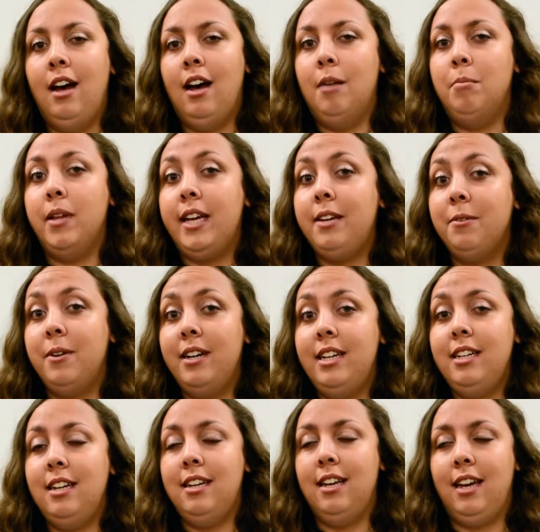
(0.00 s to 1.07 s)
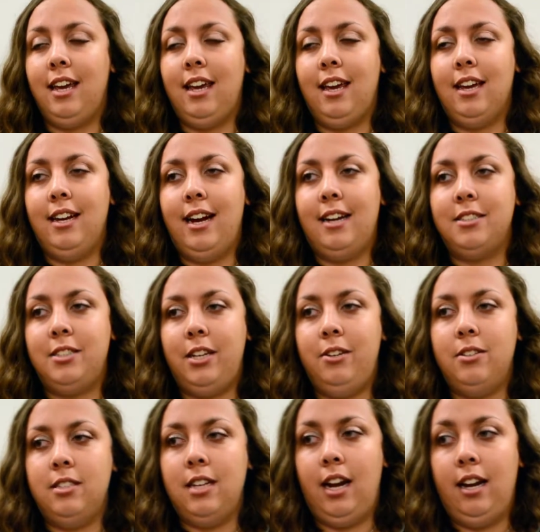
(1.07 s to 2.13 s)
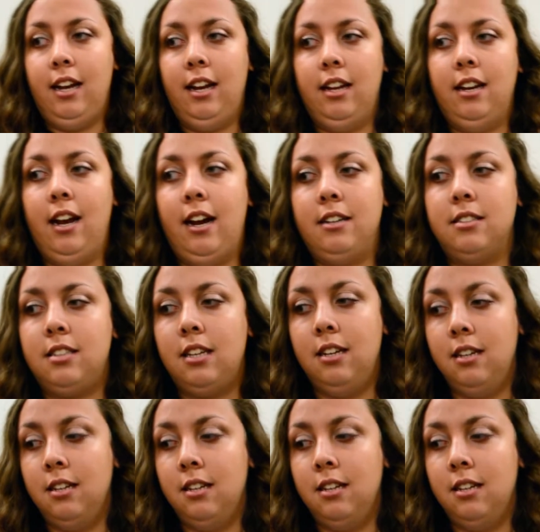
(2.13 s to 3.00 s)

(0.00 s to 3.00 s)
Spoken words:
a blank one and ask you to sign it and ask,